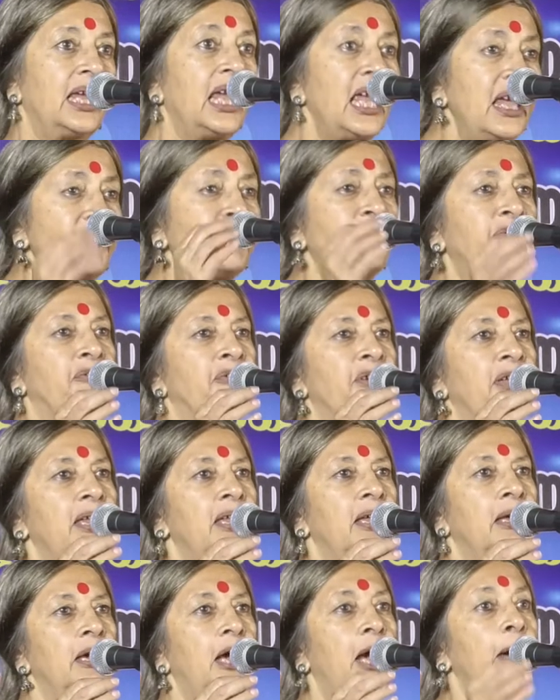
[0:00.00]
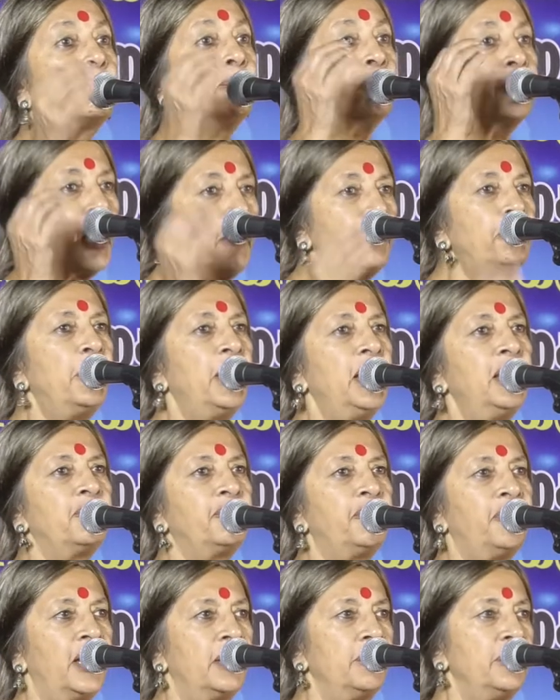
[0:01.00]
if a proper
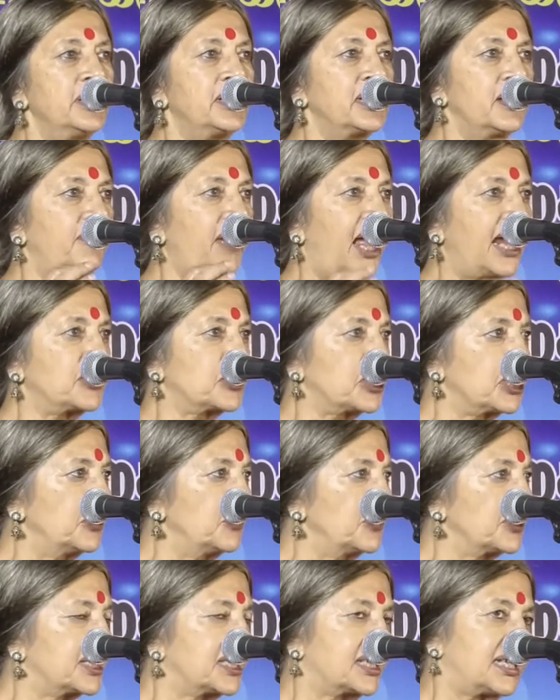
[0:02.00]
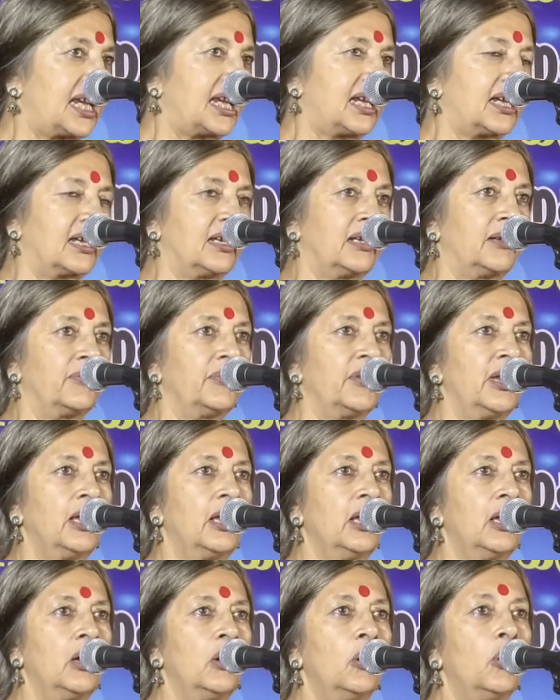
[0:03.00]
affirmative action was
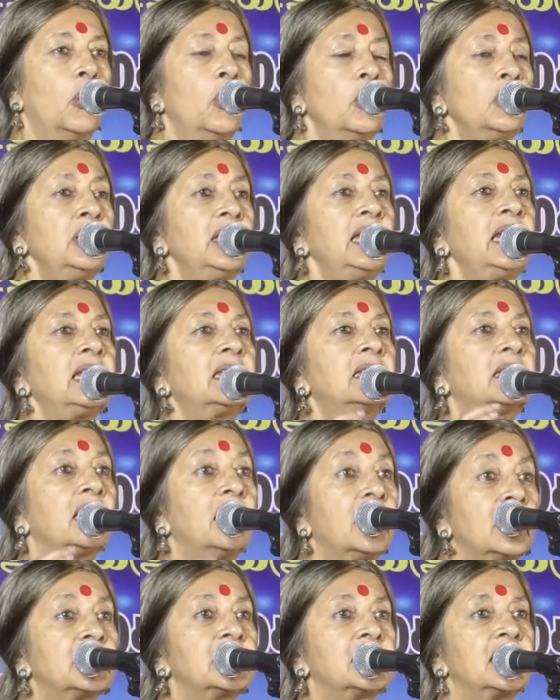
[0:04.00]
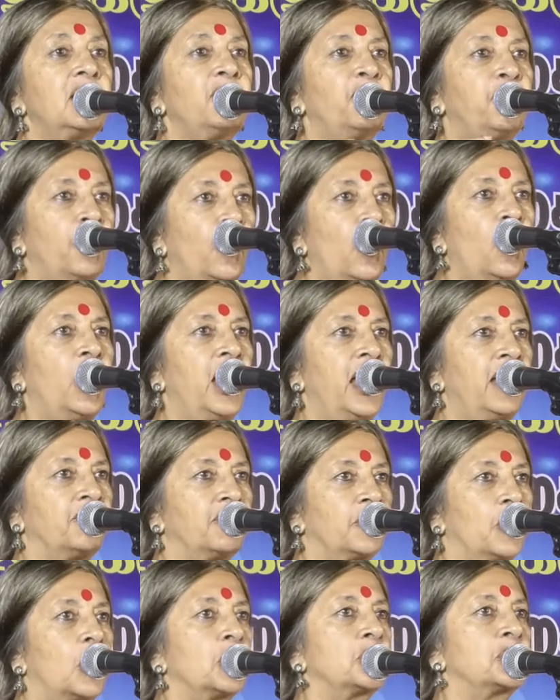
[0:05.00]
taken, only 34
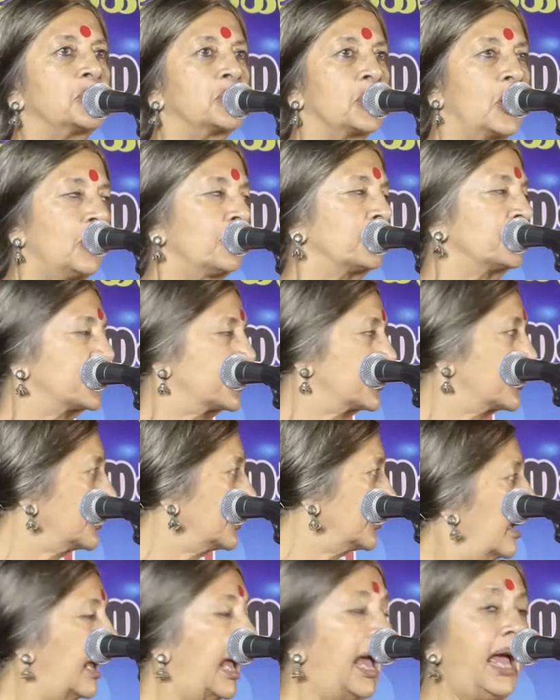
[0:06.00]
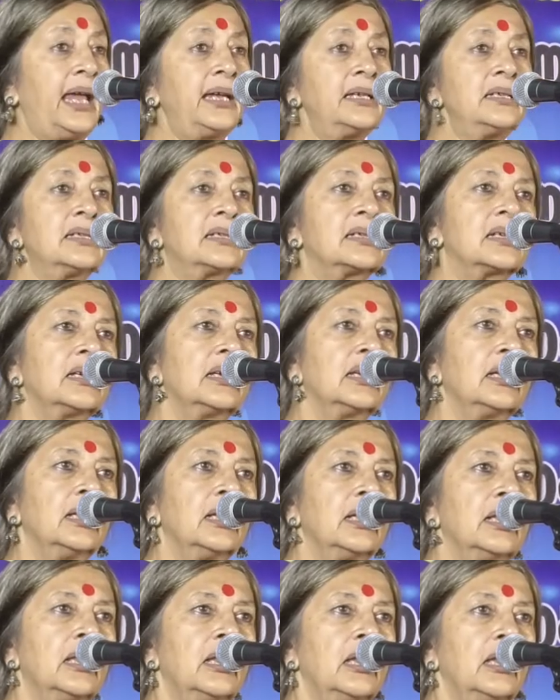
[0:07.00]
have got jobs. And
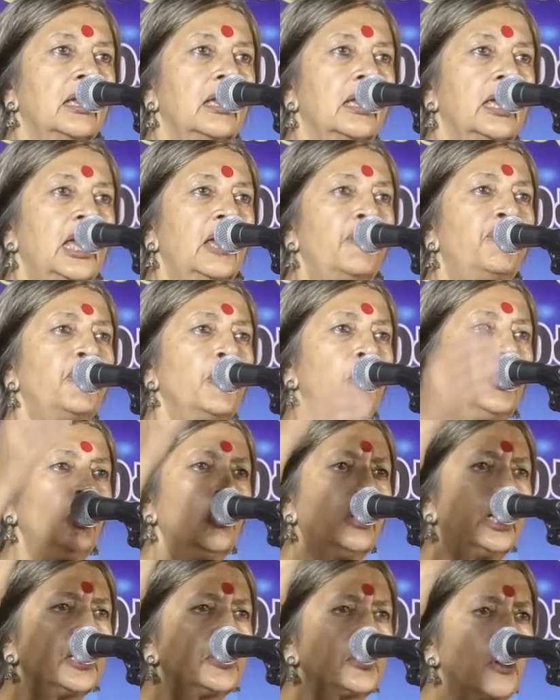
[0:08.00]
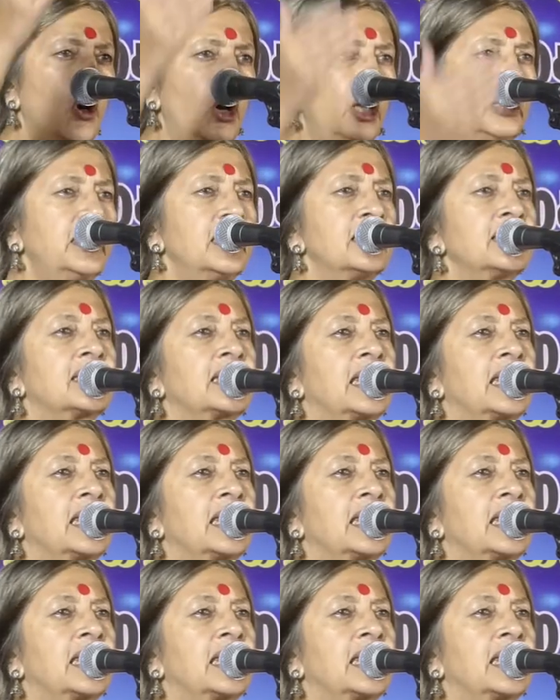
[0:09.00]
if you look at all the